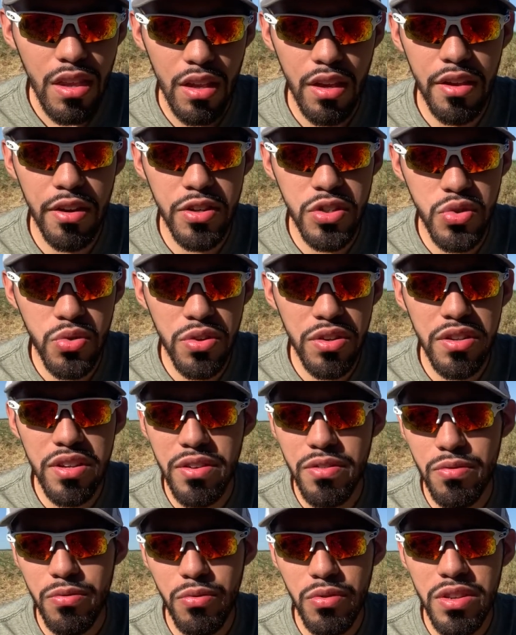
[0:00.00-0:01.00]
It is really,
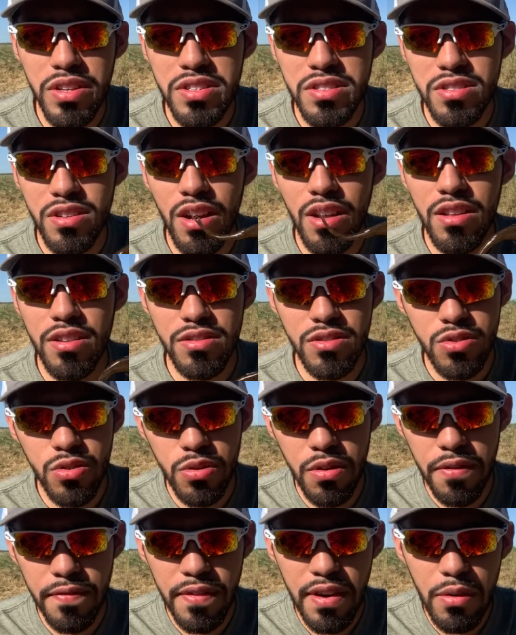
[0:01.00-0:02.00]
really solid.
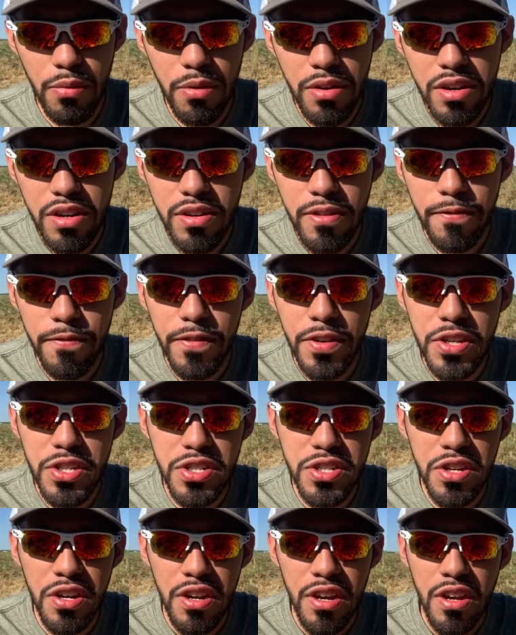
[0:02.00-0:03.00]
So if I wanted to
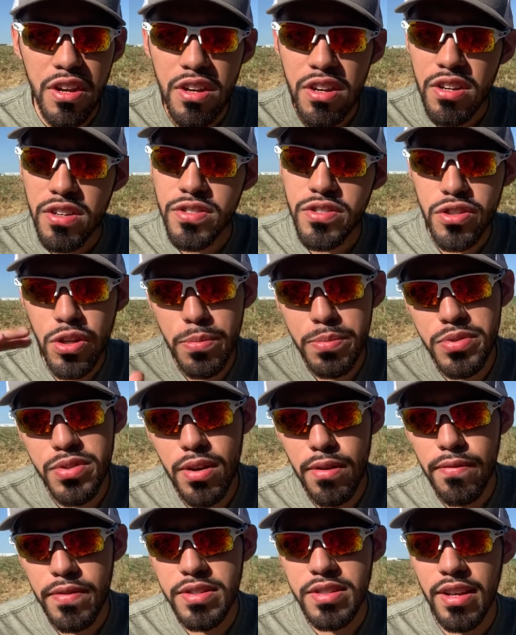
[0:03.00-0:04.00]
fish
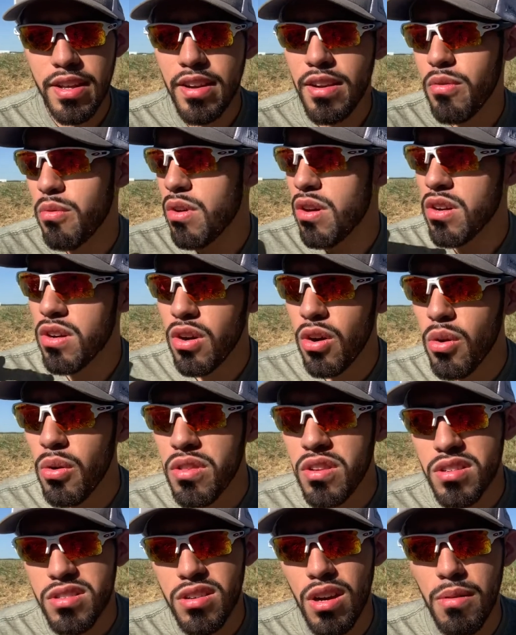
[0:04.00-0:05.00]
subsurface, I didn't want to go in
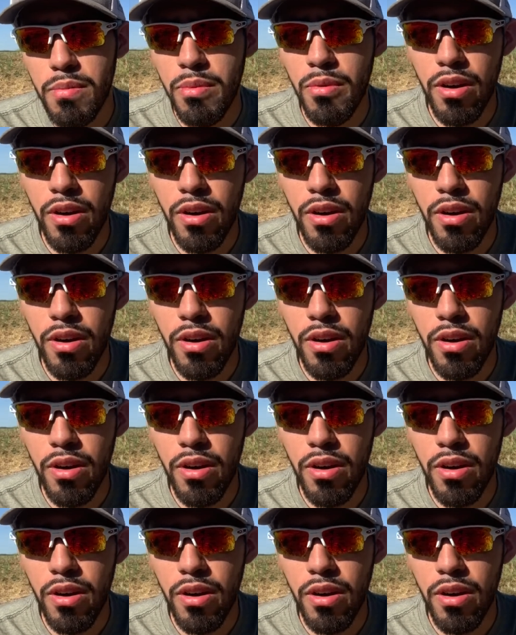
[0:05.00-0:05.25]
the top